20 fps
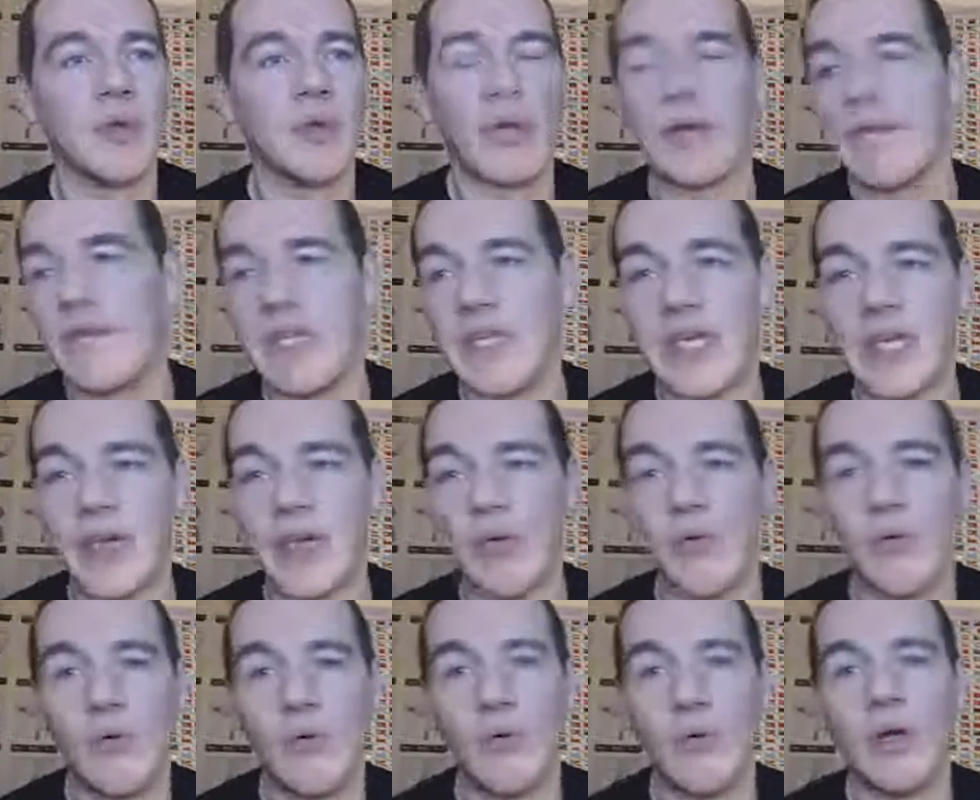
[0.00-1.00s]
Wherever you
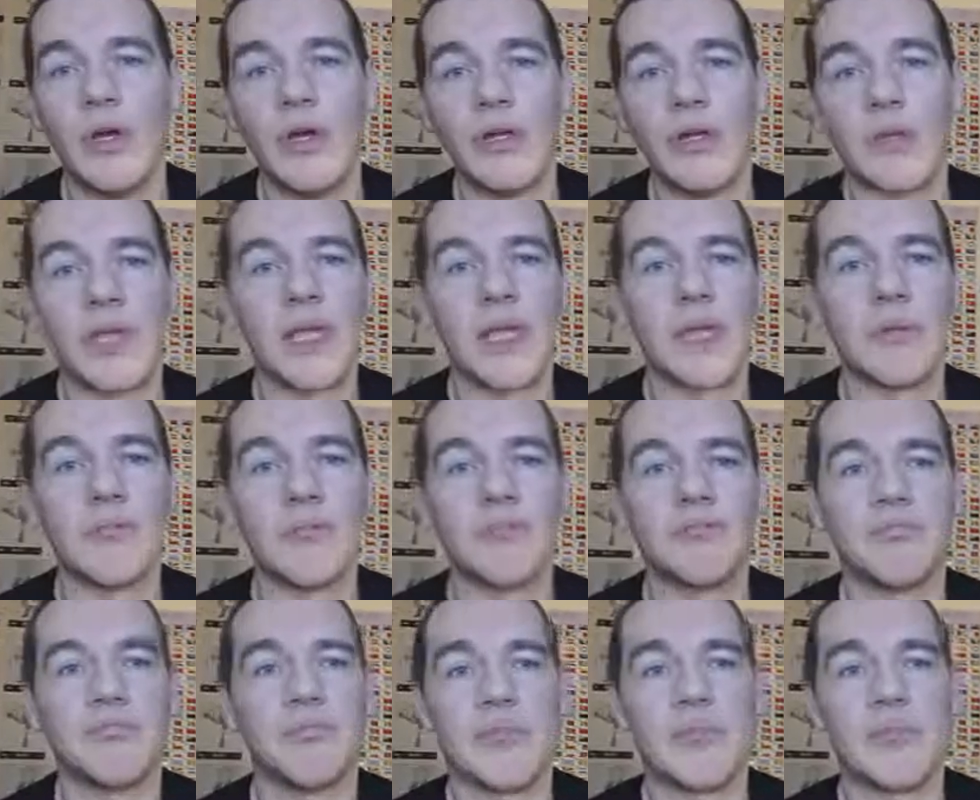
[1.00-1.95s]
go, there are